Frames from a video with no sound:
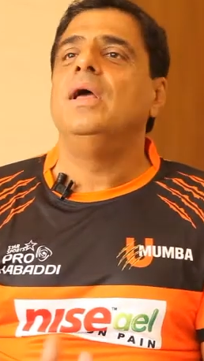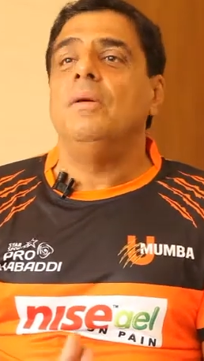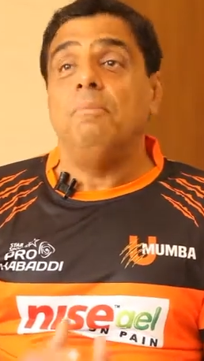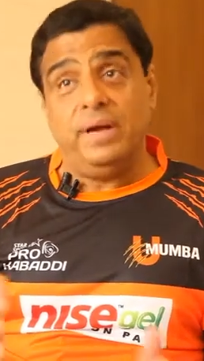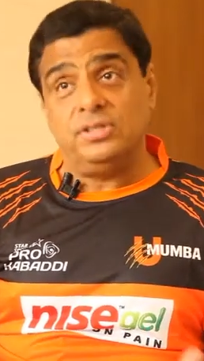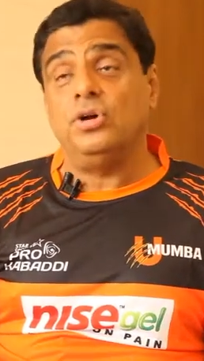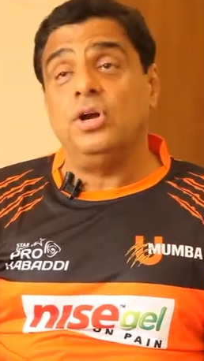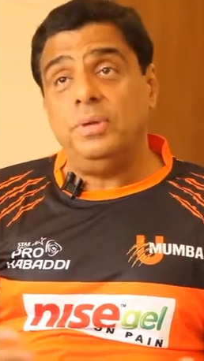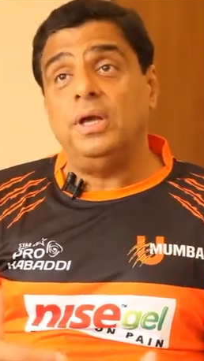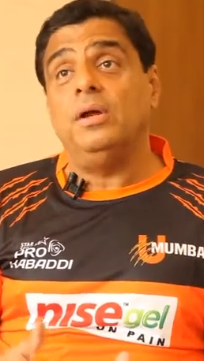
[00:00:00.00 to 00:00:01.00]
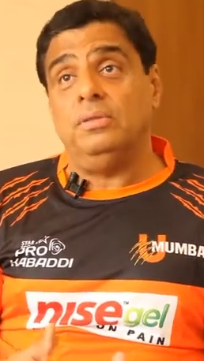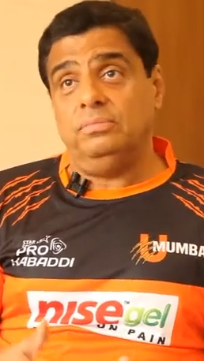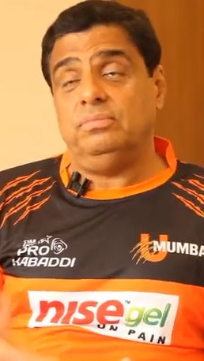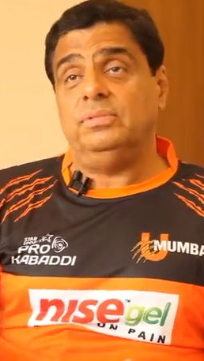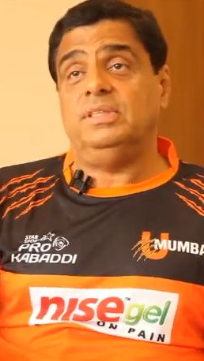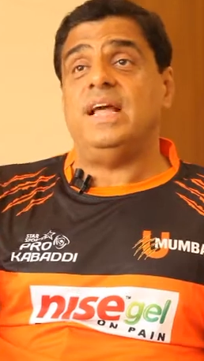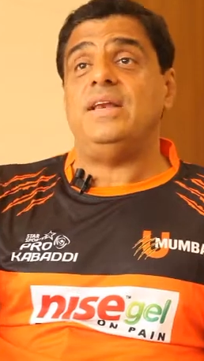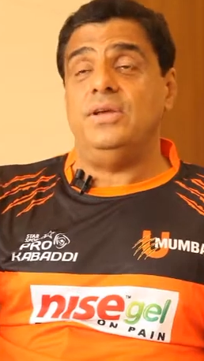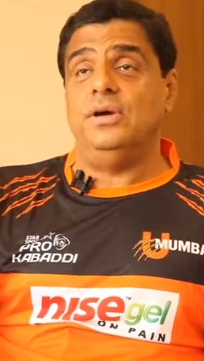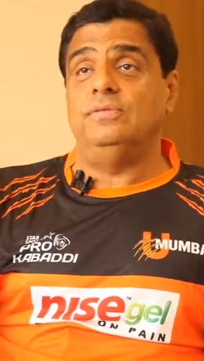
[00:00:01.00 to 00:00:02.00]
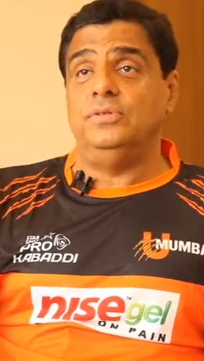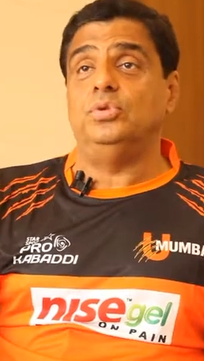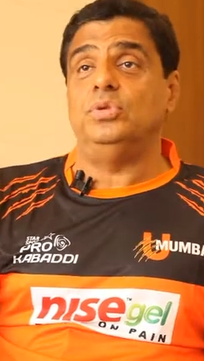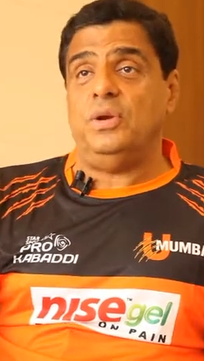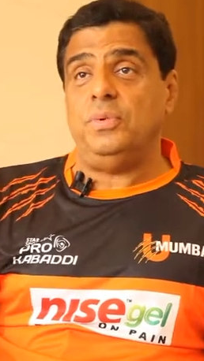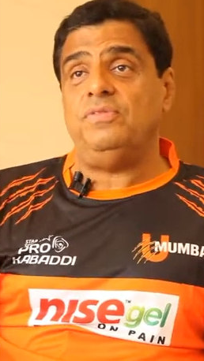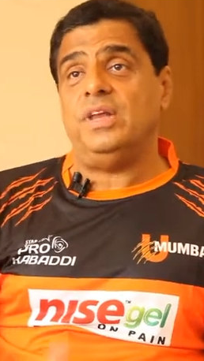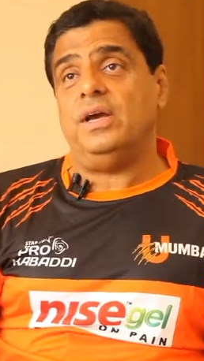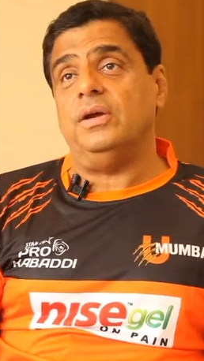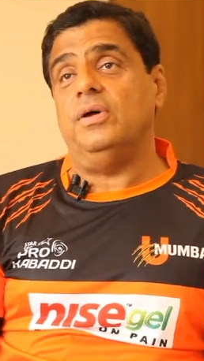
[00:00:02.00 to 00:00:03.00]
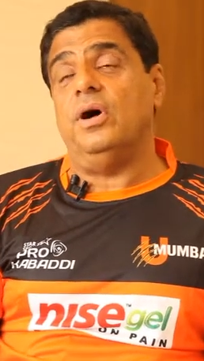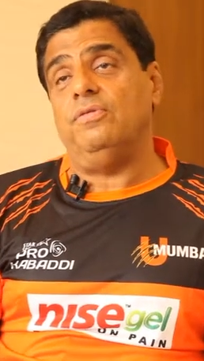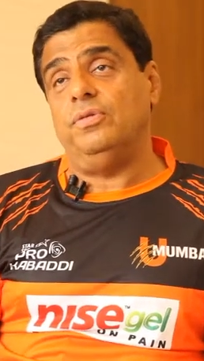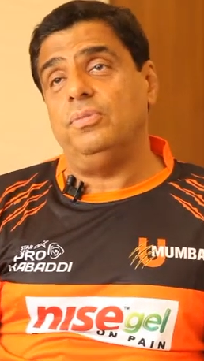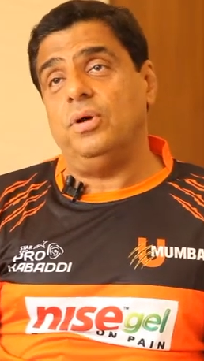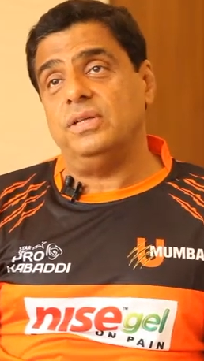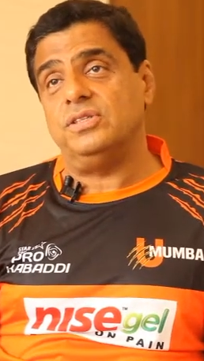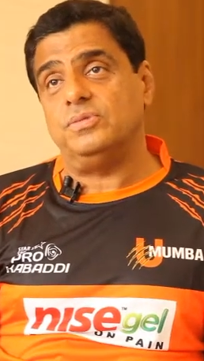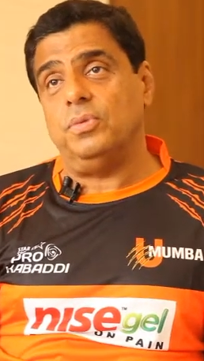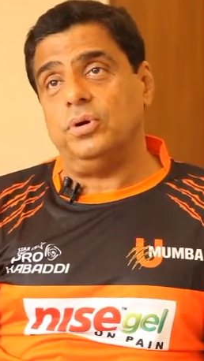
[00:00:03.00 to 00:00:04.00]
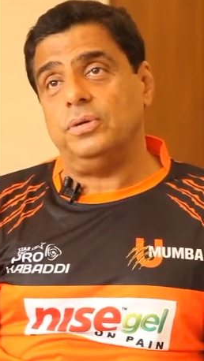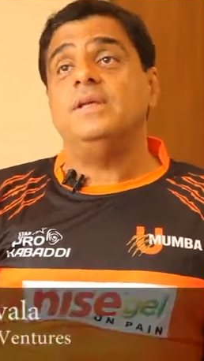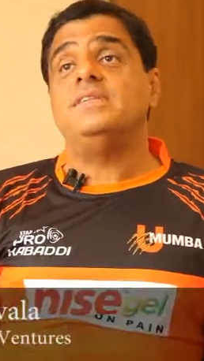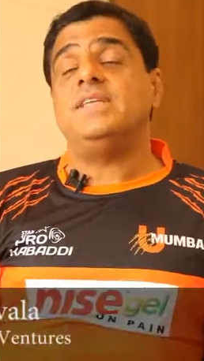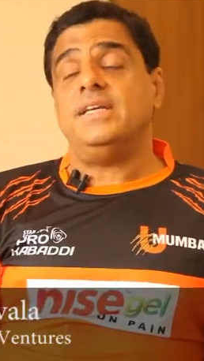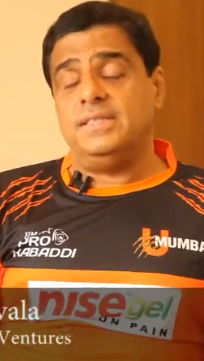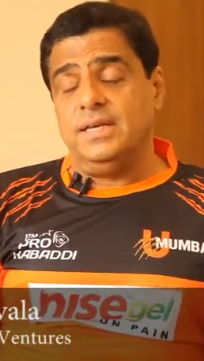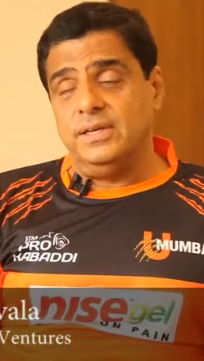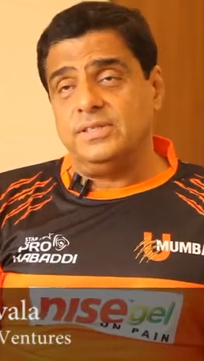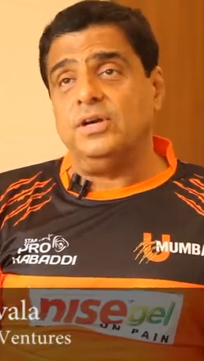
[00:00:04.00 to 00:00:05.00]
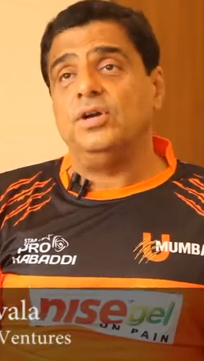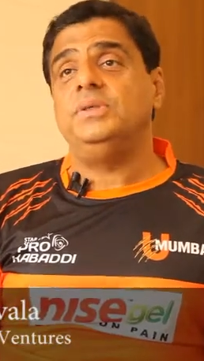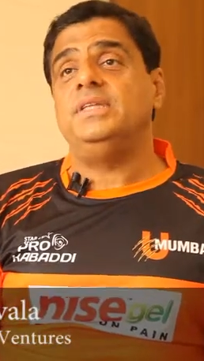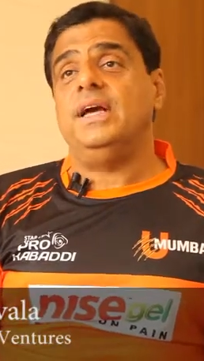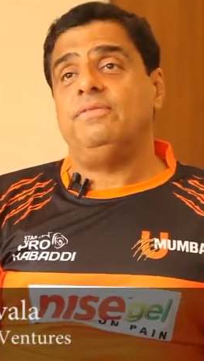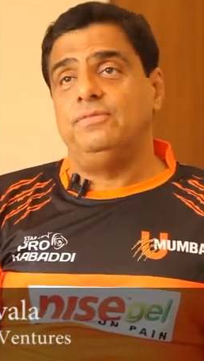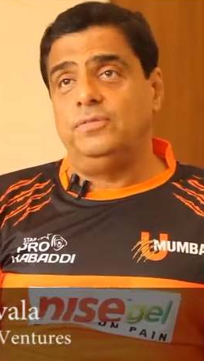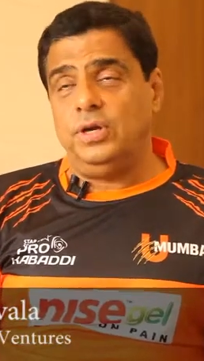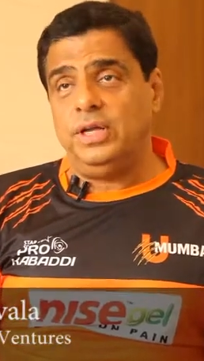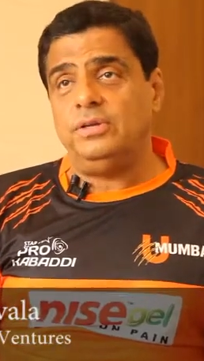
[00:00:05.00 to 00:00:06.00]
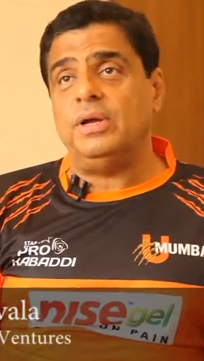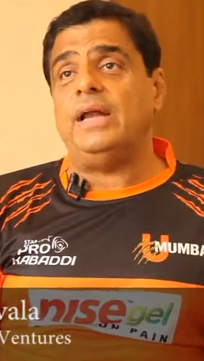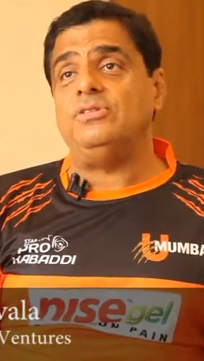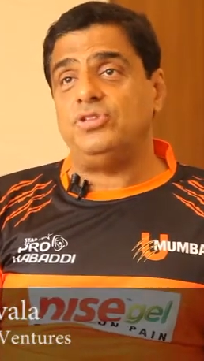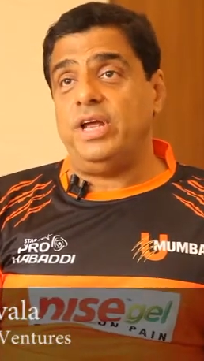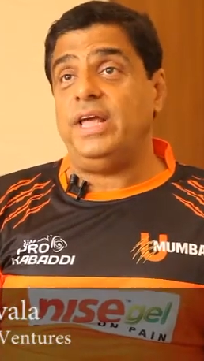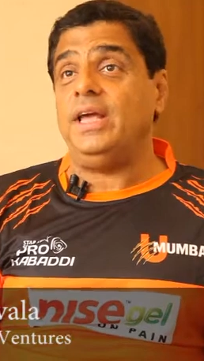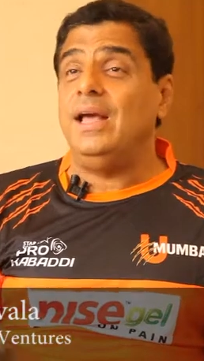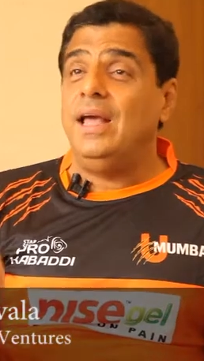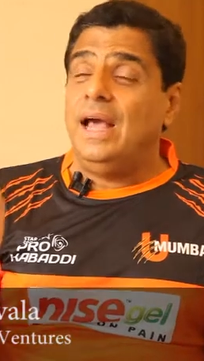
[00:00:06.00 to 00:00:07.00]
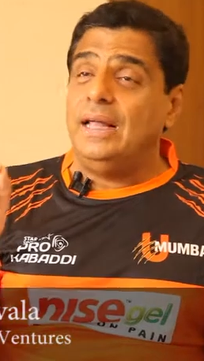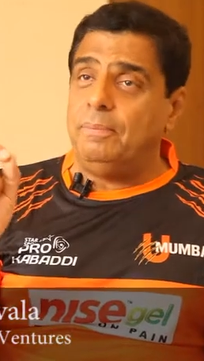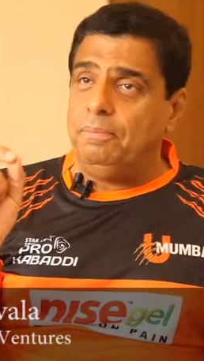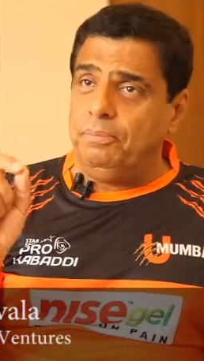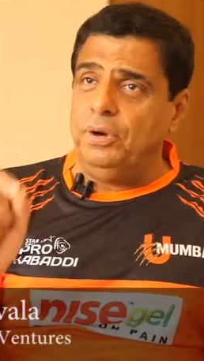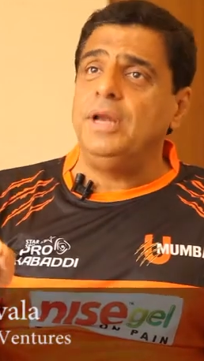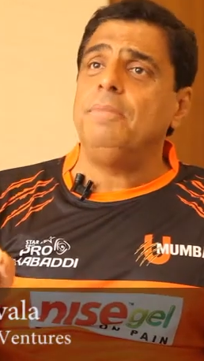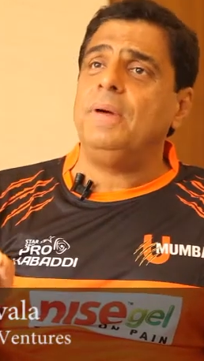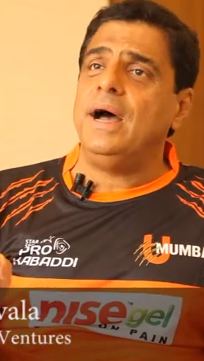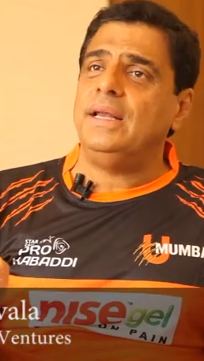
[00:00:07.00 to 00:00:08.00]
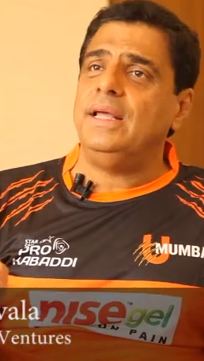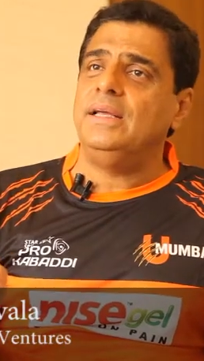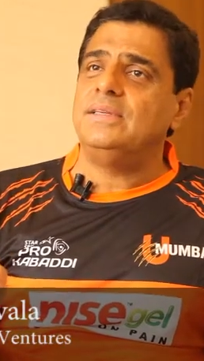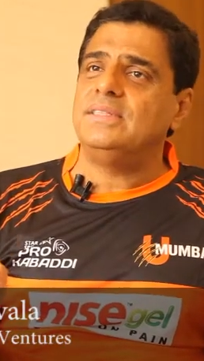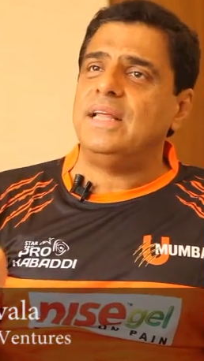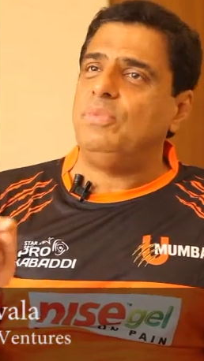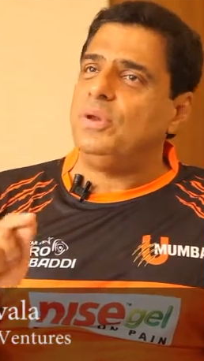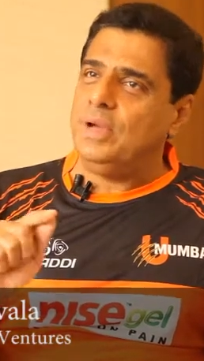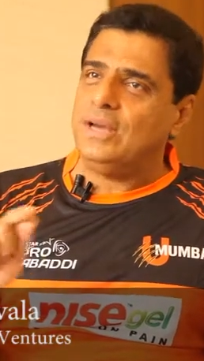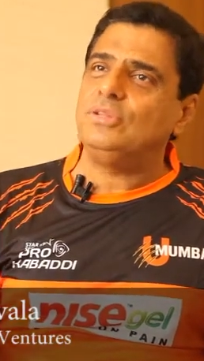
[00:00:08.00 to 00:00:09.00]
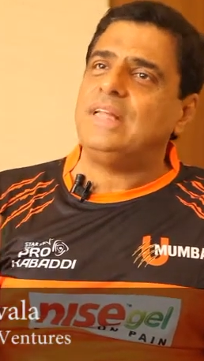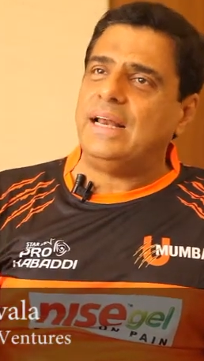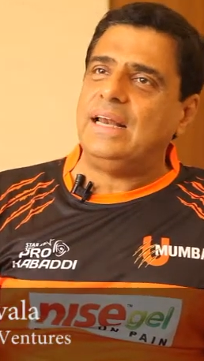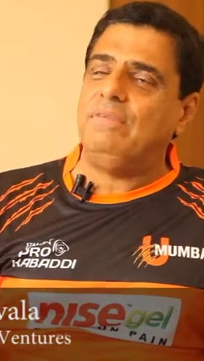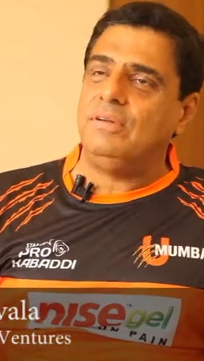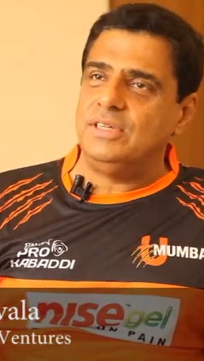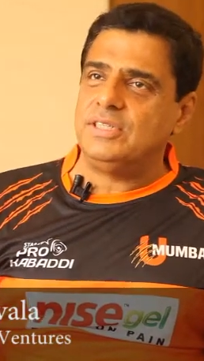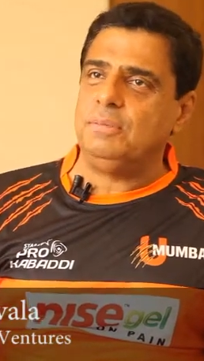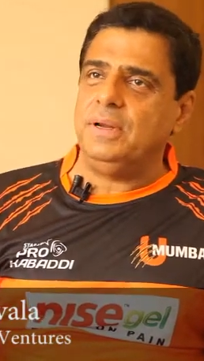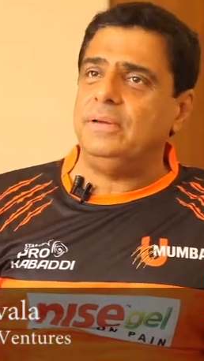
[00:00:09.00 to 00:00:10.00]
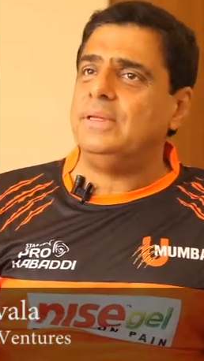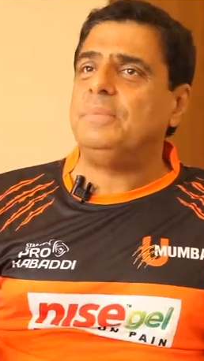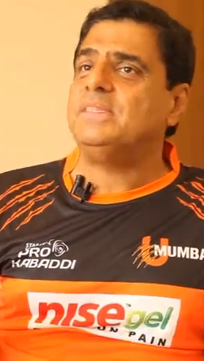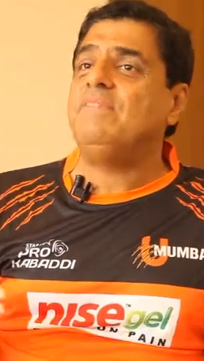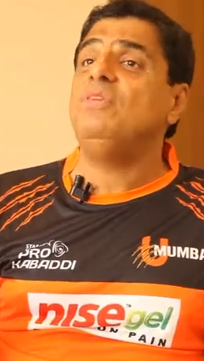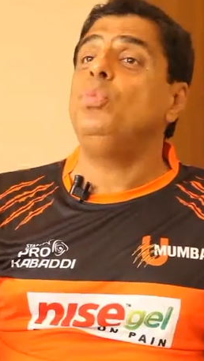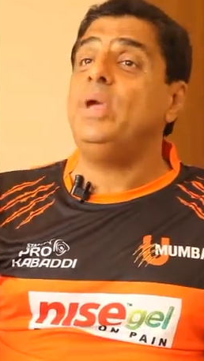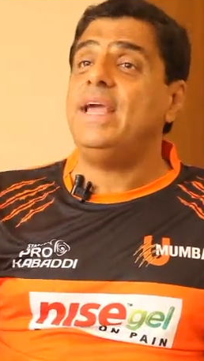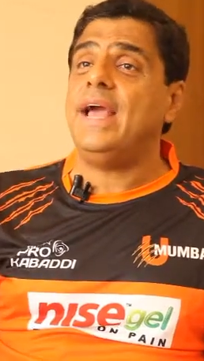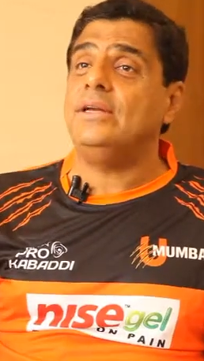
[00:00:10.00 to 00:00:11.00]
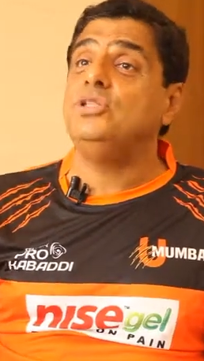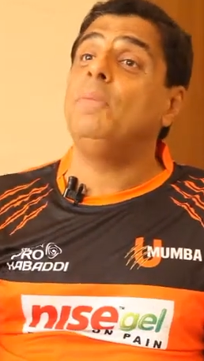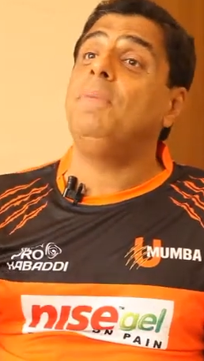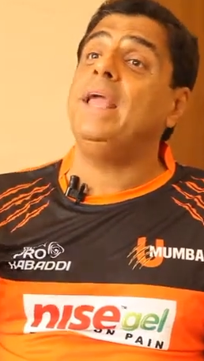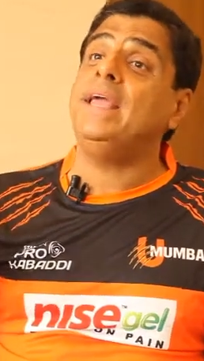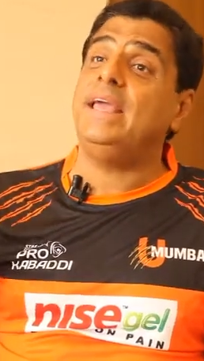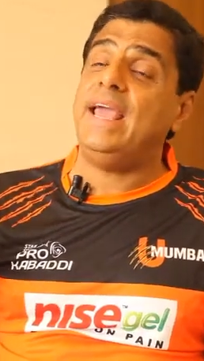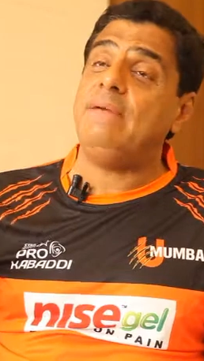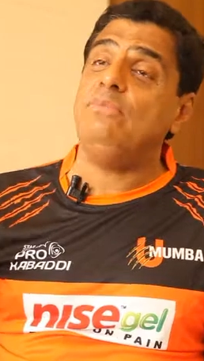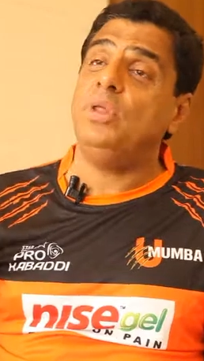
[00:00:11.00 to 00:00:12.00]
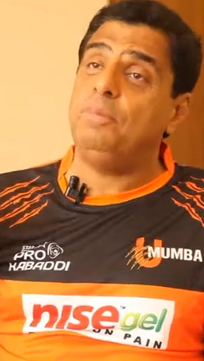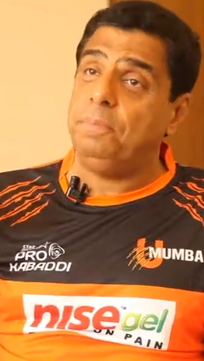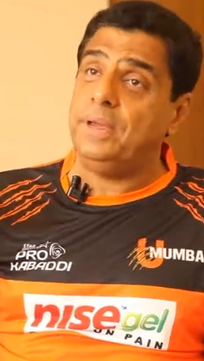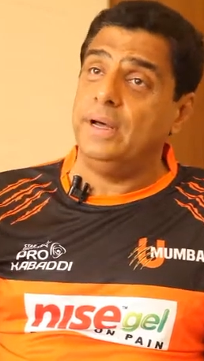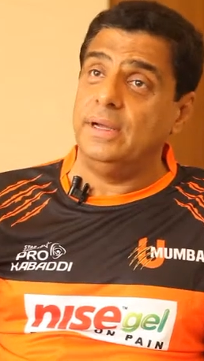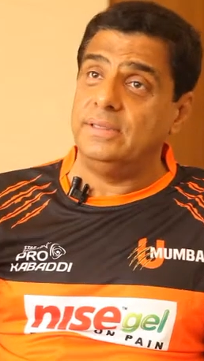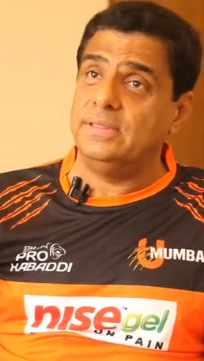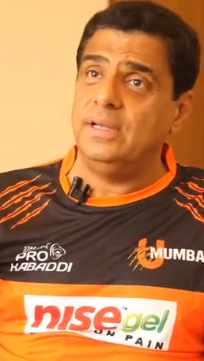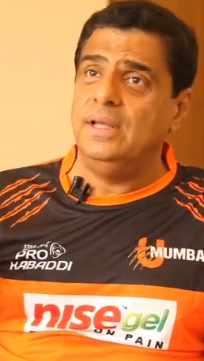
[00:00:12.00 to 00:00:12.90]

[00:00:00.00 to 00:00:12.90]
but it's going to be a 10 year view that we've taken on football as a sport. Six years, they're going to be there fully and training. And the brilliant part is that when you get to that level of discipline, that means every weekend you're playing game with peers